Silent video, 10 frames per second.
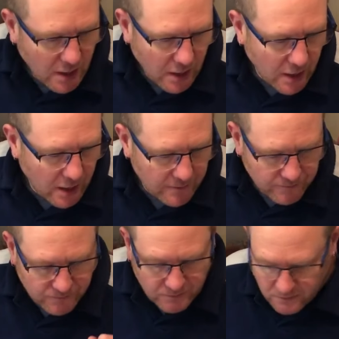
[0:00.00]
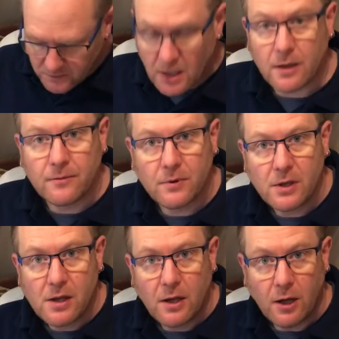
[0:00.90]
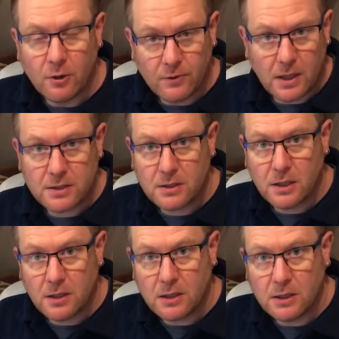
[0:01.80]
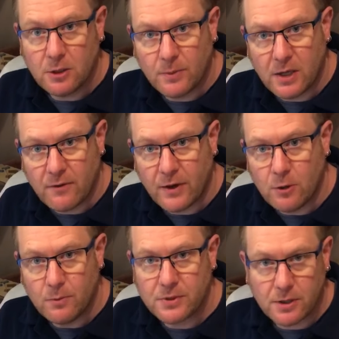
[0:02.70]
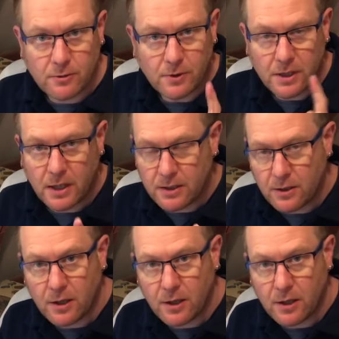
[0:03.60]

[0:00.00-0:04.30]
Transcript: Yeah, hope that's a little bit of help. So again,